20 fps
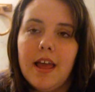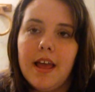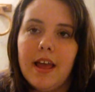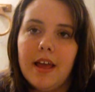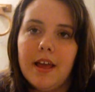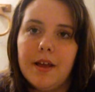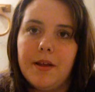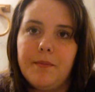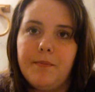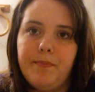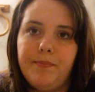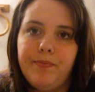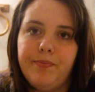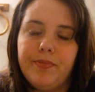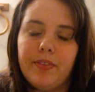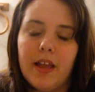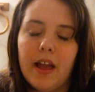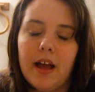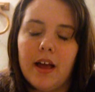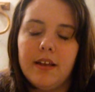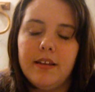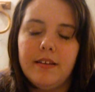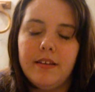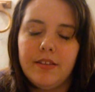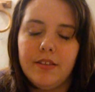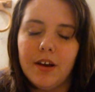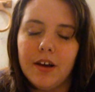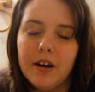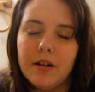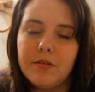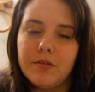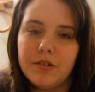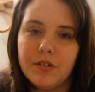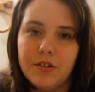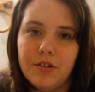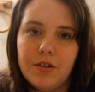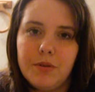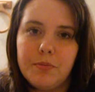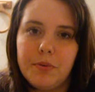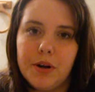And I thought I was
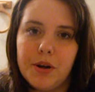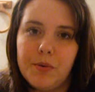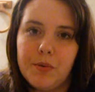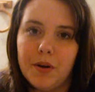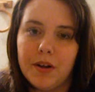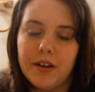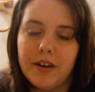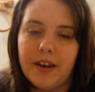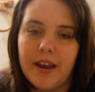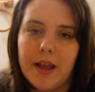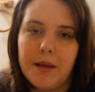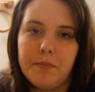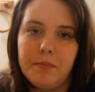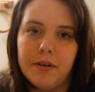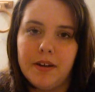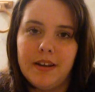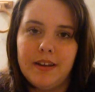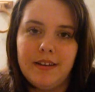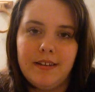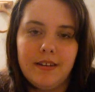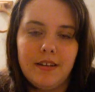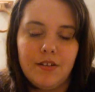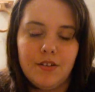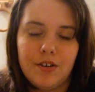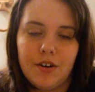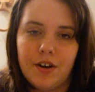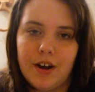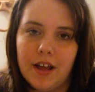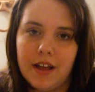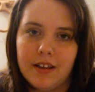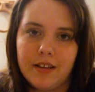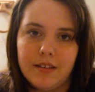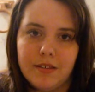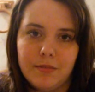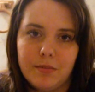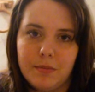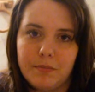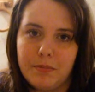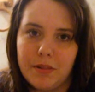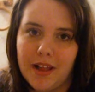going to do pretty well today, but it didn't turn out as
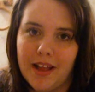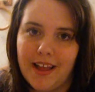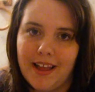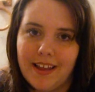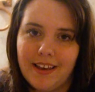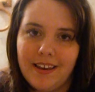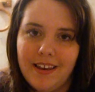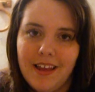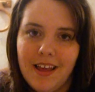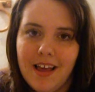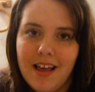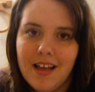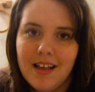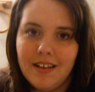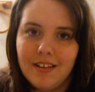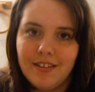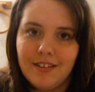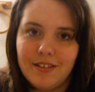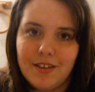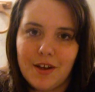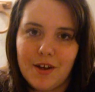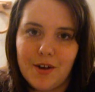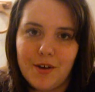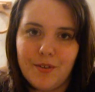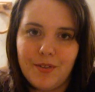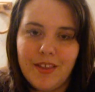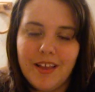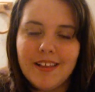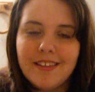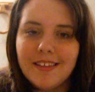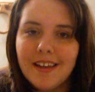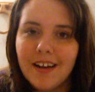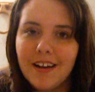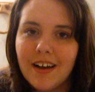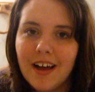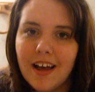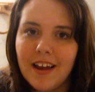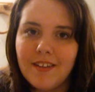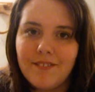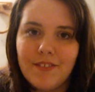planned. So that's how
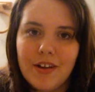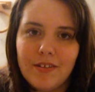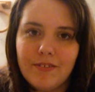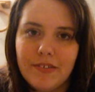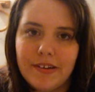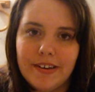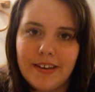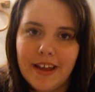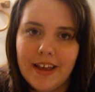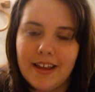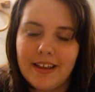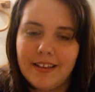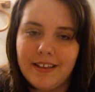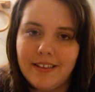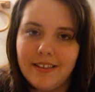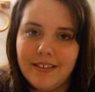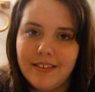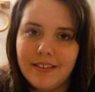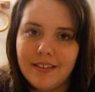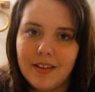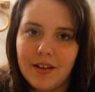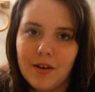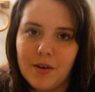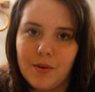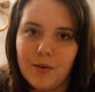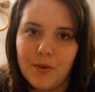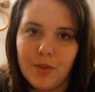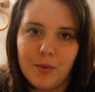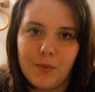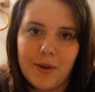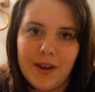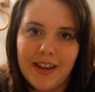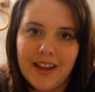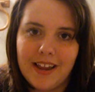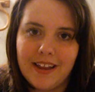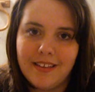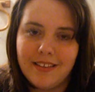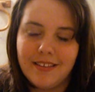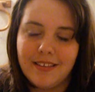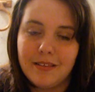kind of every day is on the
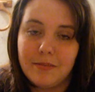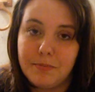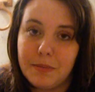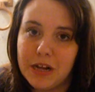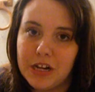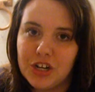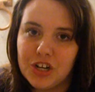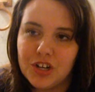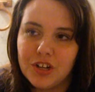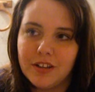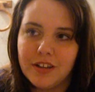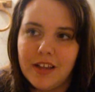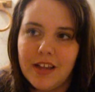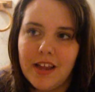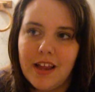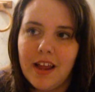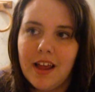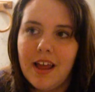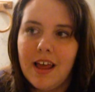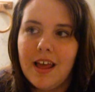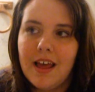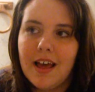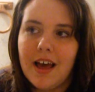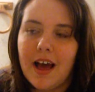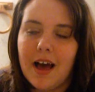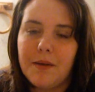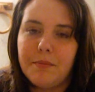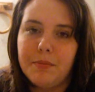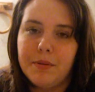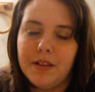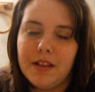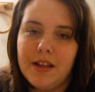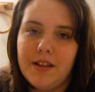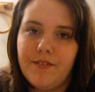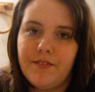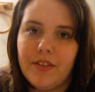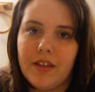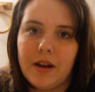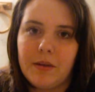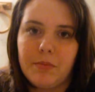weekends especially. I
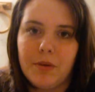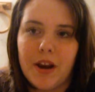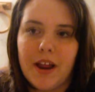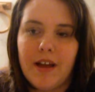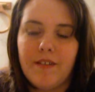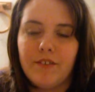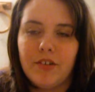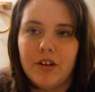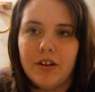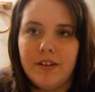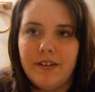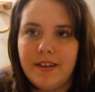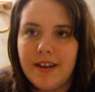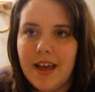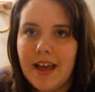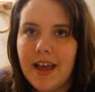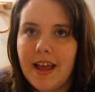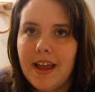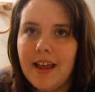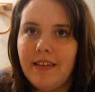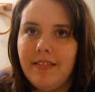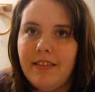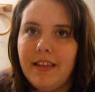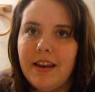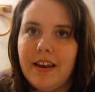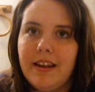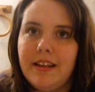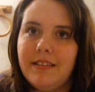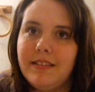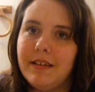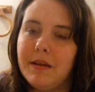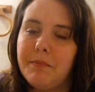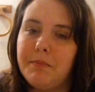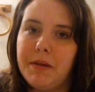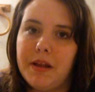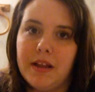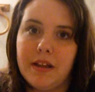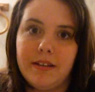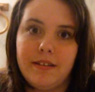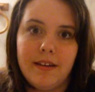believe that I'm going to have a good day, and then it ends up
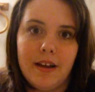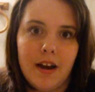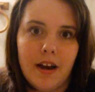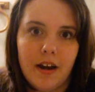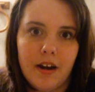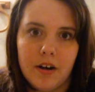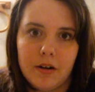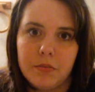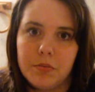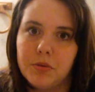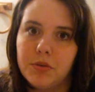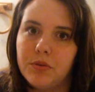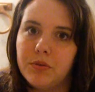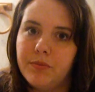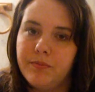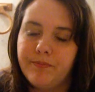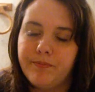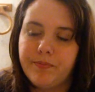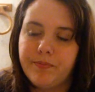being terrible.